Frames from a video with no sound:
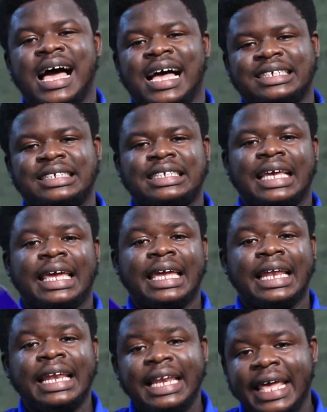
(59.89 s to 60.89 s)
as a
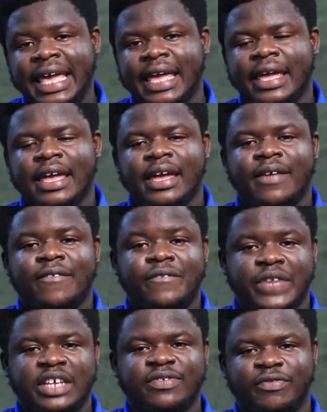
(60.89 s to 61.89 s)
lay
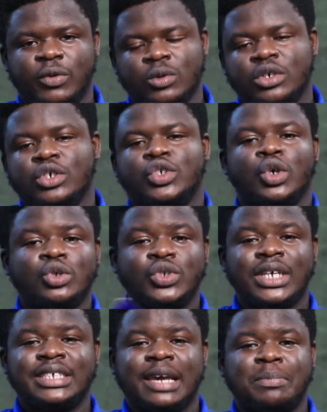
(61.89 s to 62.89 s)
faithful. So in
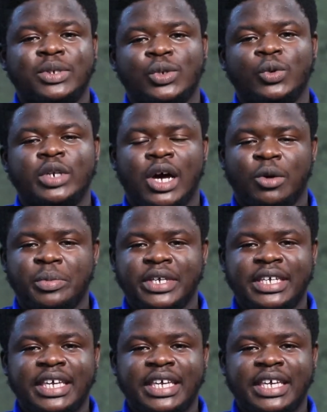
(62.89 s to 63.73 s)
today's episode, I'll be